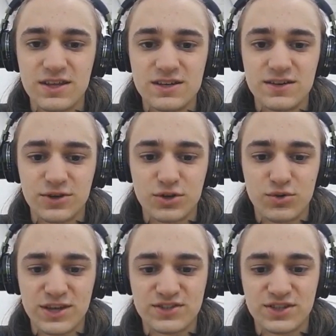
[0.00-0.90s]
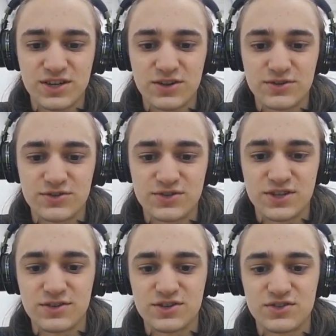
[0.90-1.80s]
the different quest colors.
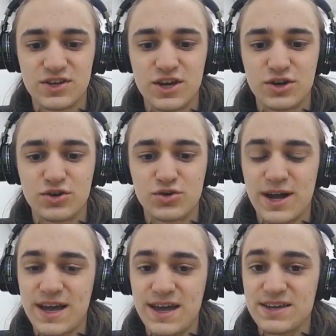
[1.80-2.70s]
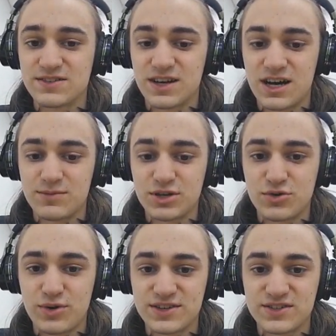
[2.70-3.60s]
There is gray is common
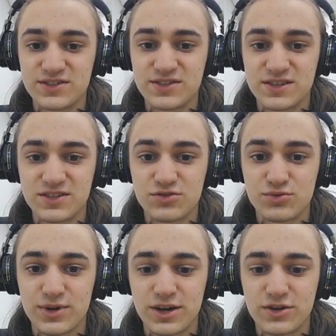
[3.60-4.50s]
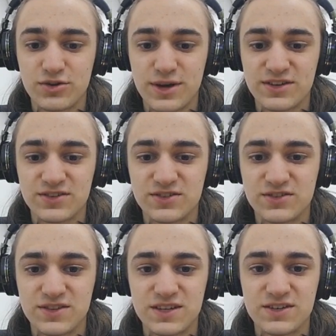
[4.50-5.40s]
quests, this is rare
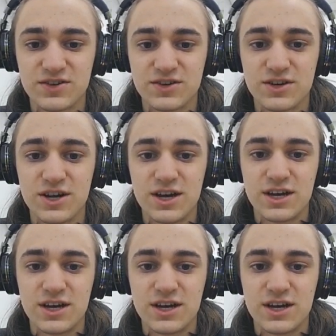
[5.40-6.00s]
quests, these are